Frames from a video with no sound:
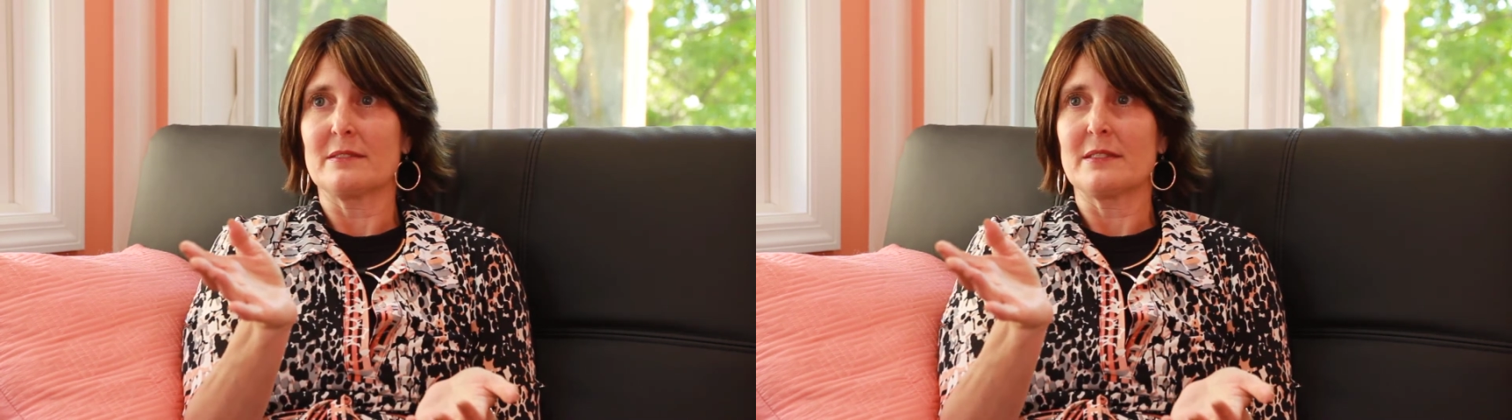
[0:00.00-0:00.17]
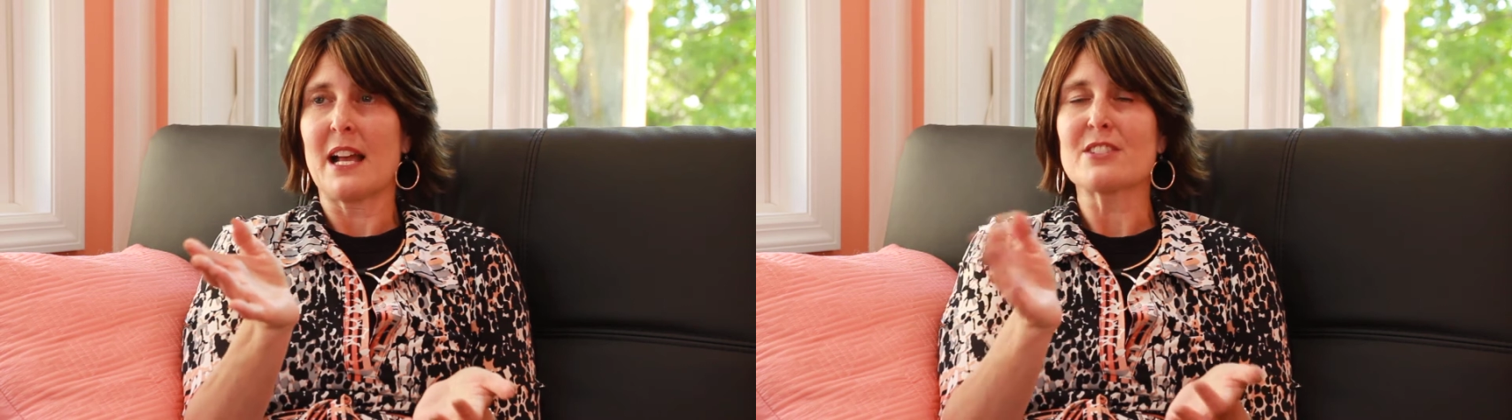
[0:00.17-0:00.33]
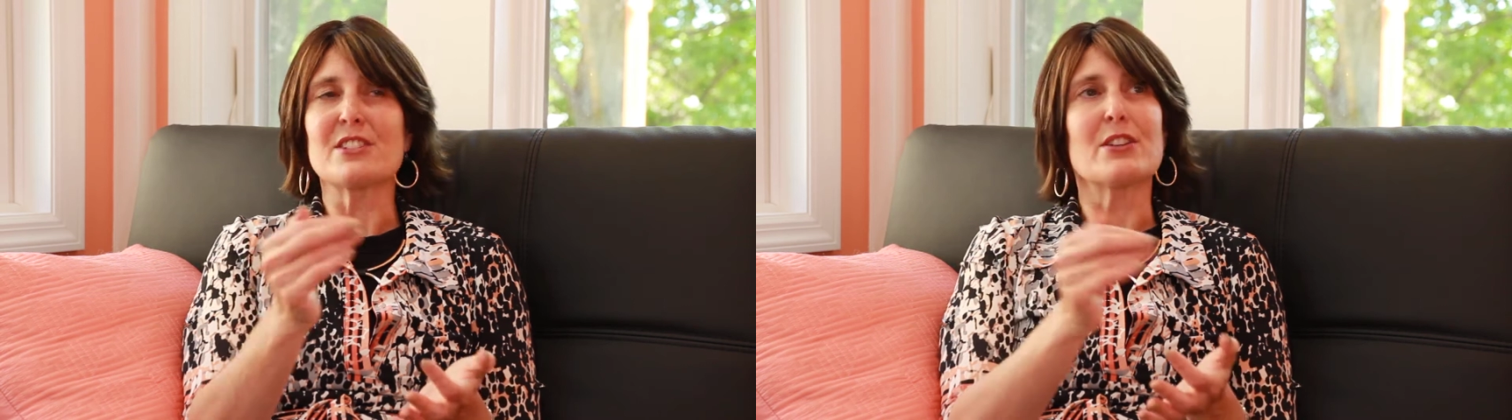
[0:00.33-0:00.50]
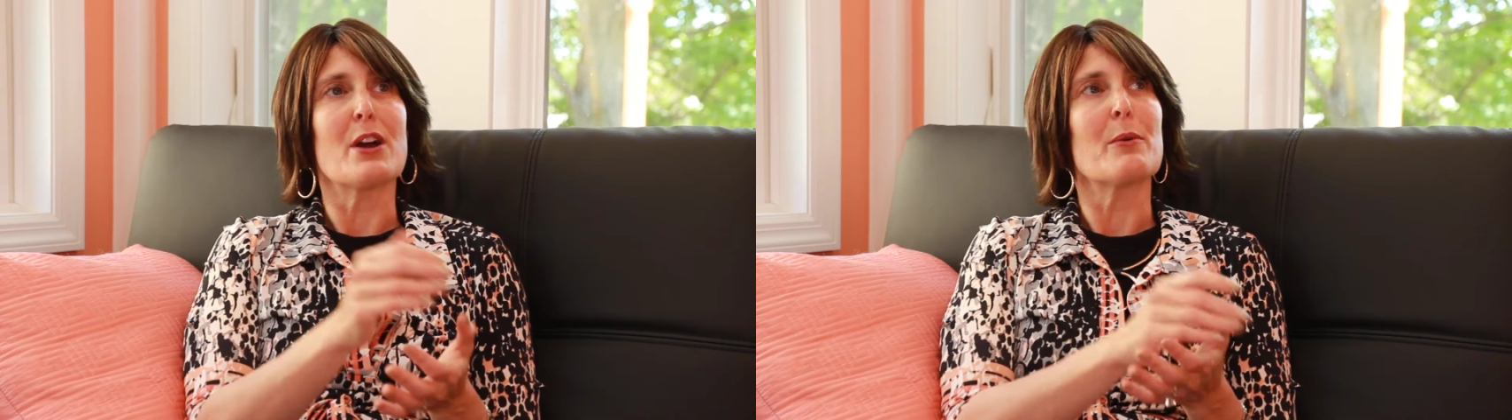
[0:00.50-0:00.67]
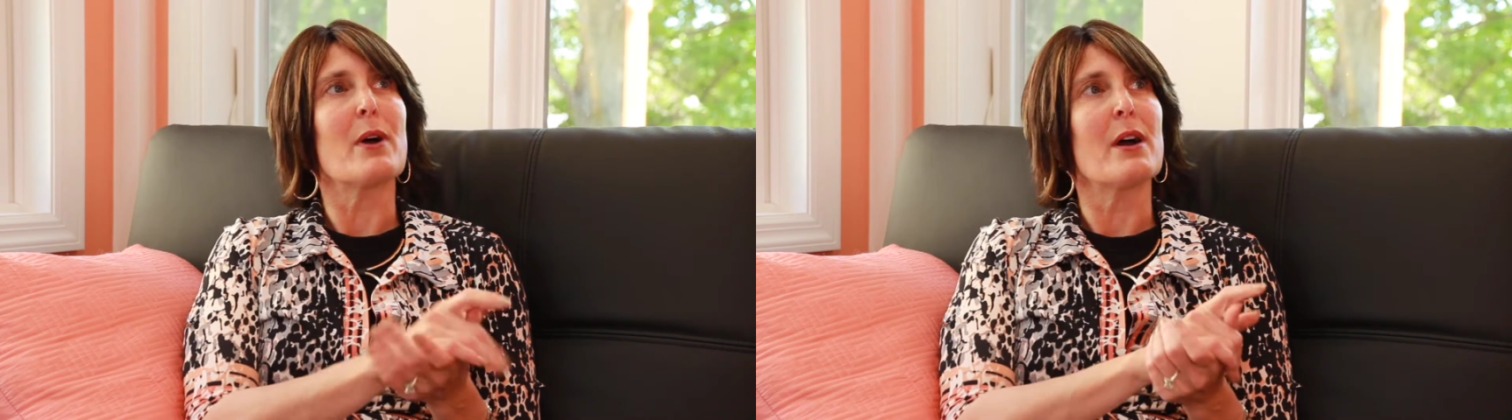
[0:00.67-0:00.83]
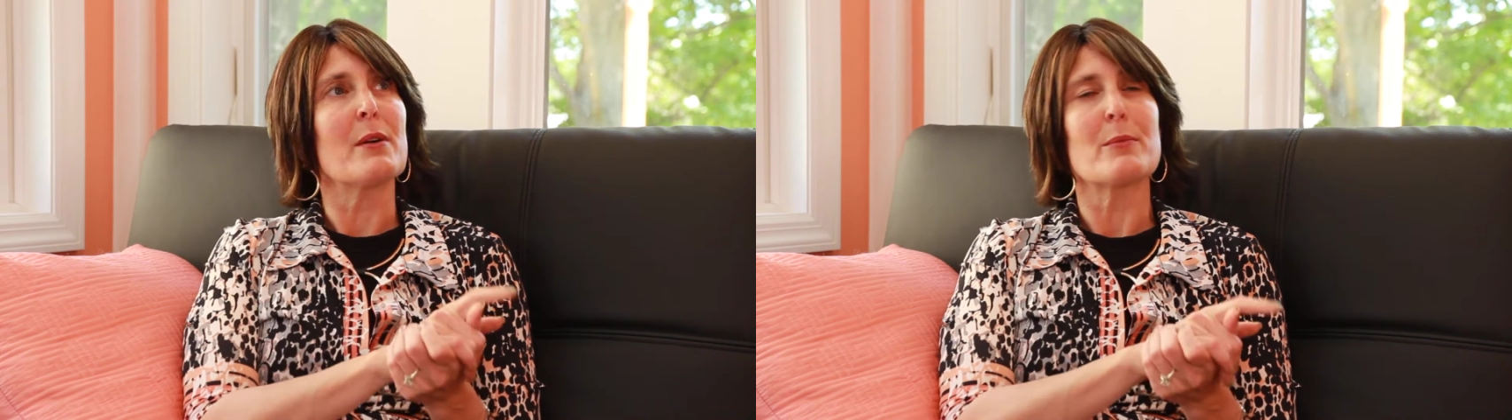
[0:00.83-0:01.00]
Actually, no,
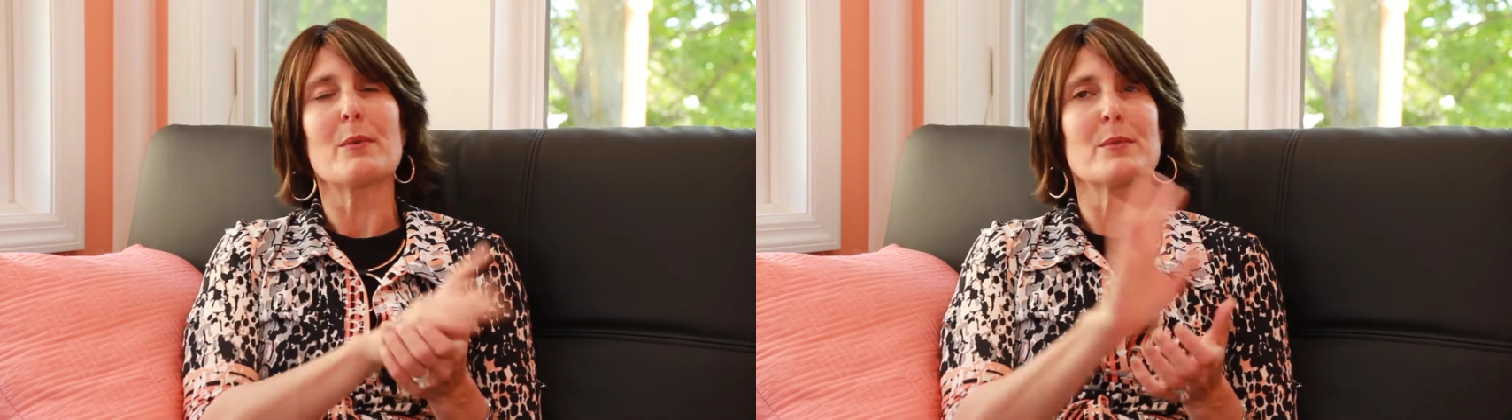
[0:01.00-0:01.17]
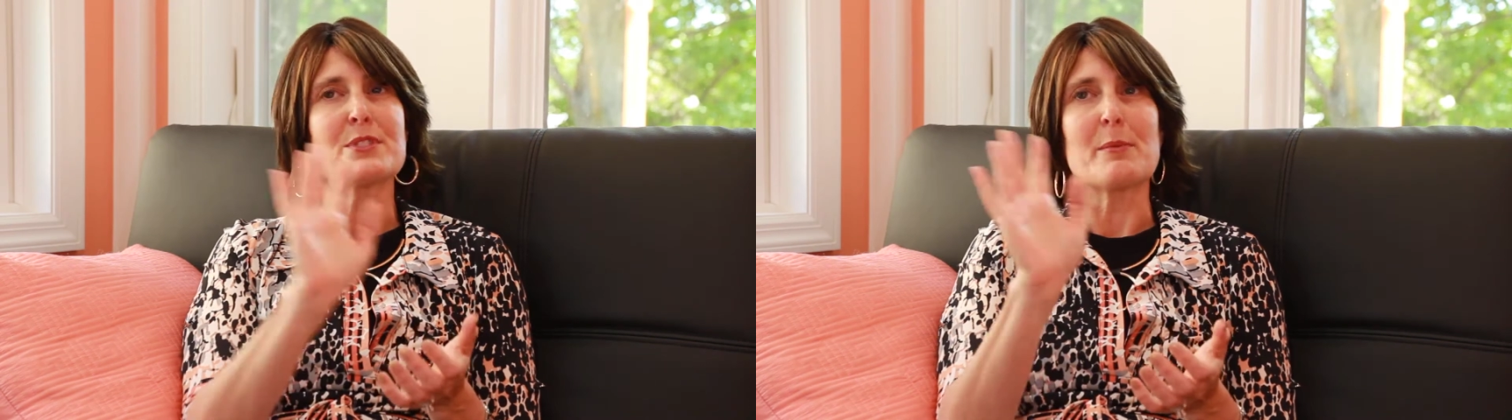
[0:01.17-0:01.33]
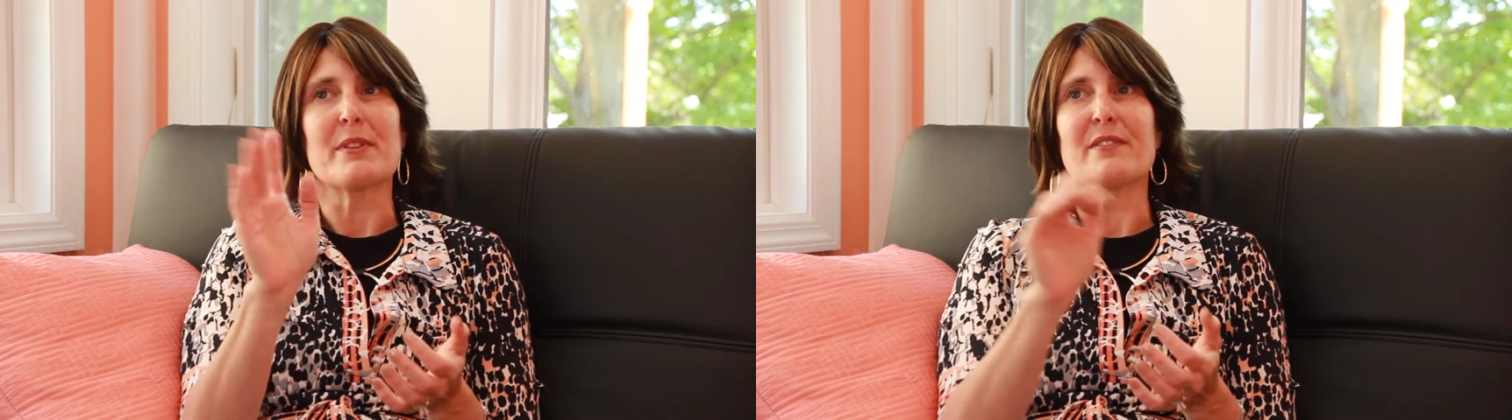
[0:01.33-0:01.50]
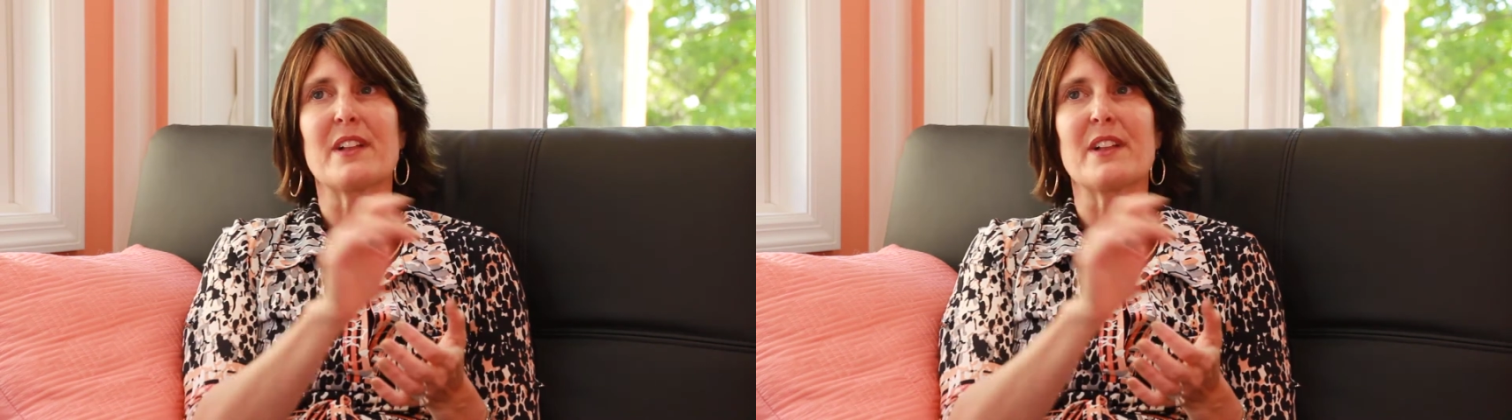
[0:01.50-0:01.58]
we won't talk about the